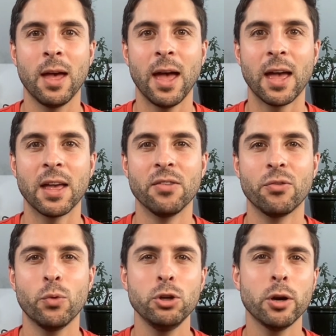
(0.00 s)
And
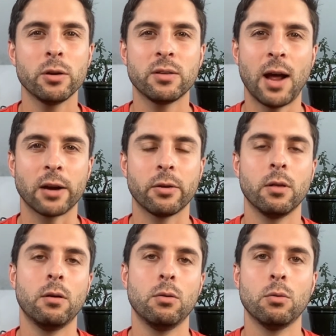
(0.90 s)
when you go to your doctor,
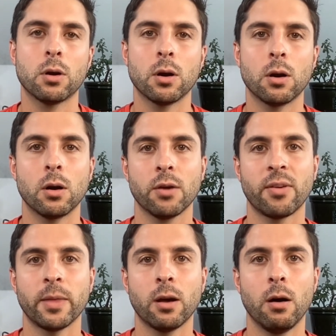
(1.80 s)
they'll order
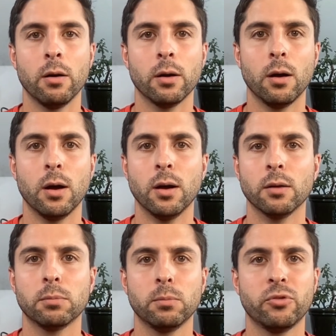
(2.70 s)
something
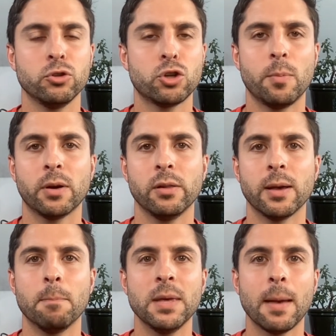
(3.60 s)
called typically
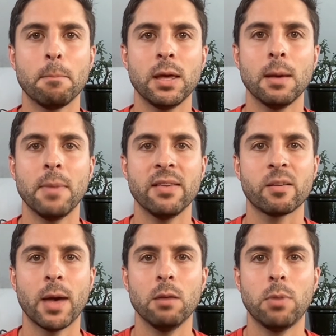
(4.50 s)
a BMP, a basic
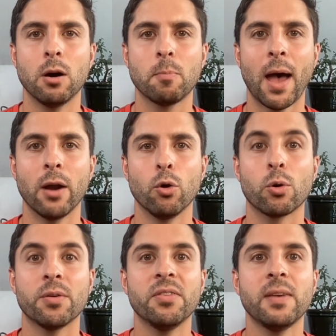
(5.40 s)
metabolic panel,
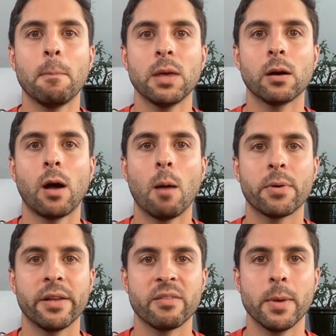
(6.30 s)
or a CMP, a
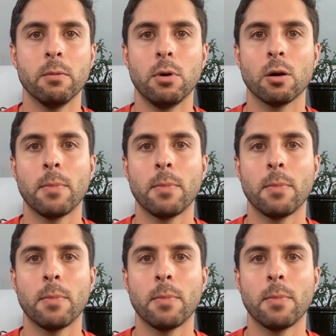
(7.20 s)
comprehensive metabolic